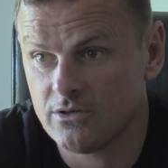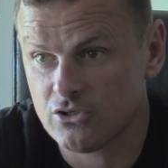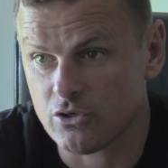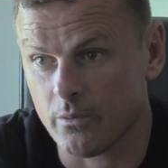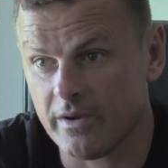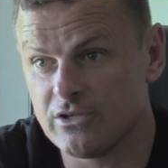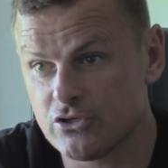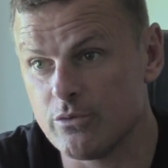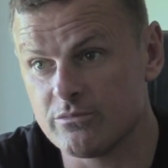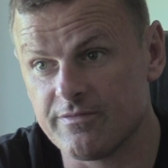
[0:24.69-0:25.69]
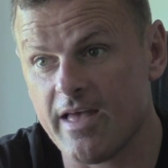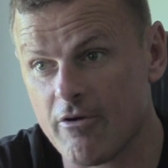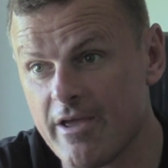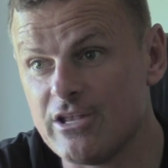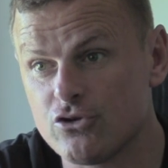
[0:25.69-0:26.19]
So in terms of
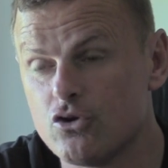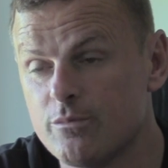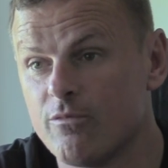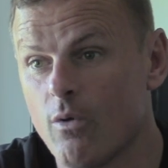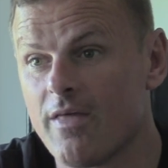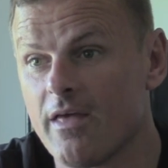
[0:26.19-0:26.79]
their age group of where